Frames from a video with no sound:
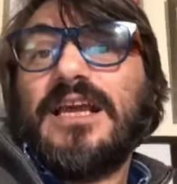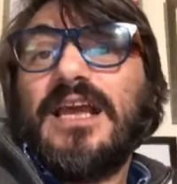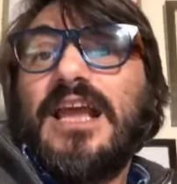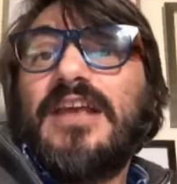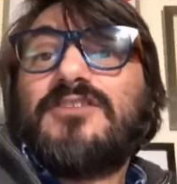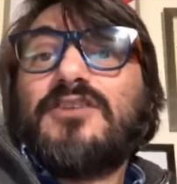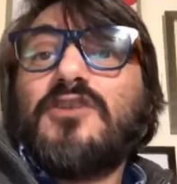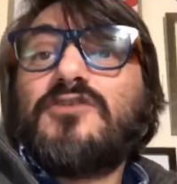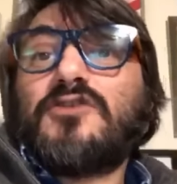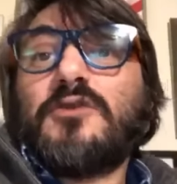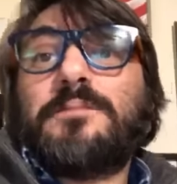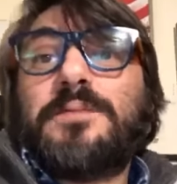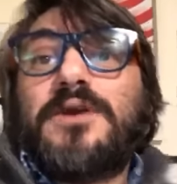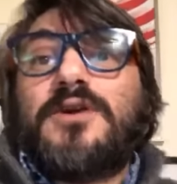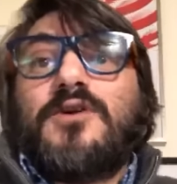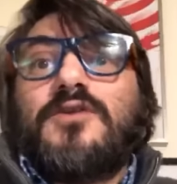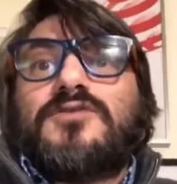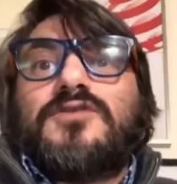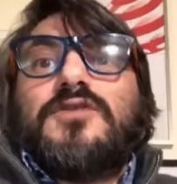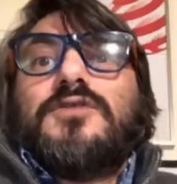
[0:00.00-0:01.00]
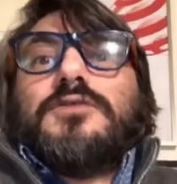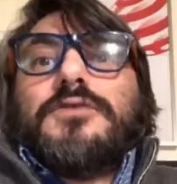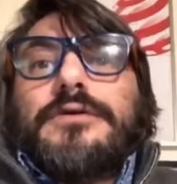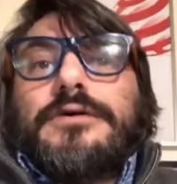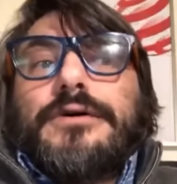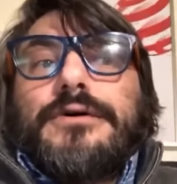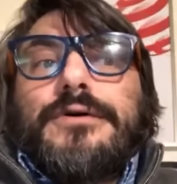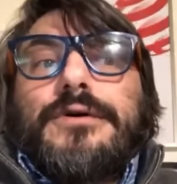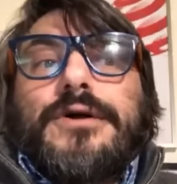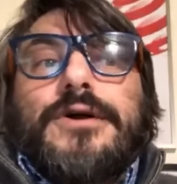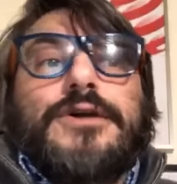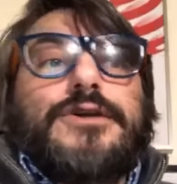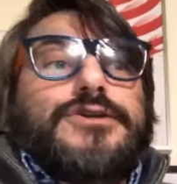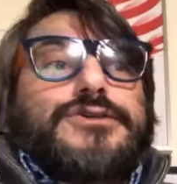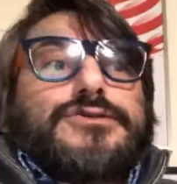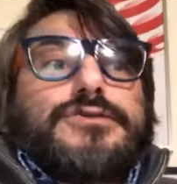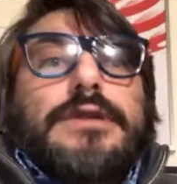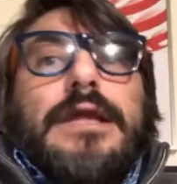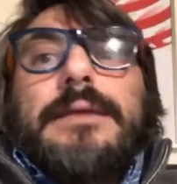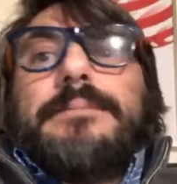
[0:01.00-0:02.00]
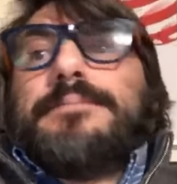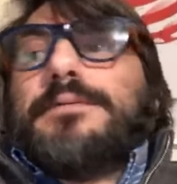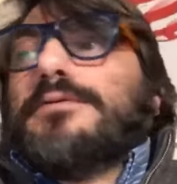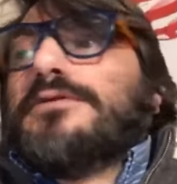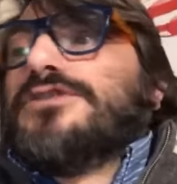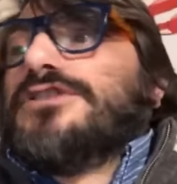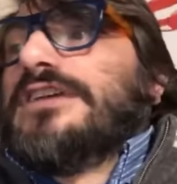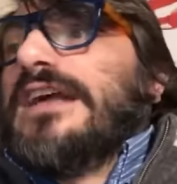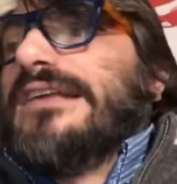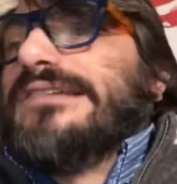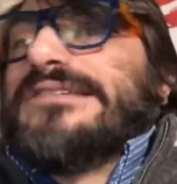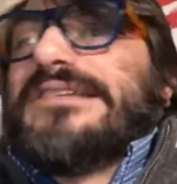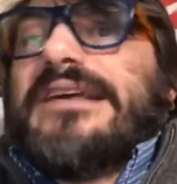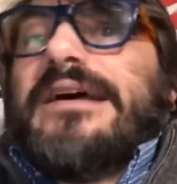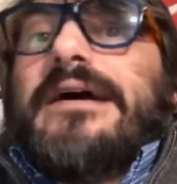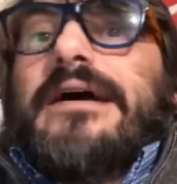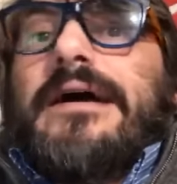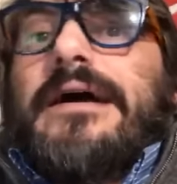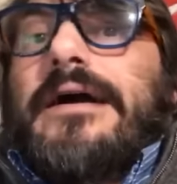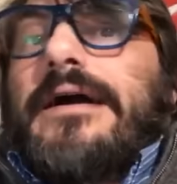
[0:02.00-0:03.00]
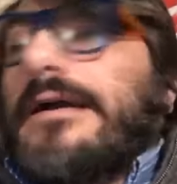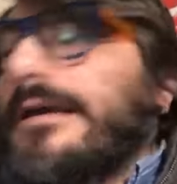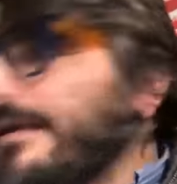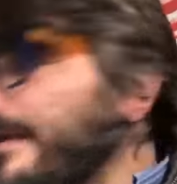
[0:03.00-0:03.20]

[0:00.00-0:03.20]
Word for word: it's also because you don't know, should I put just a,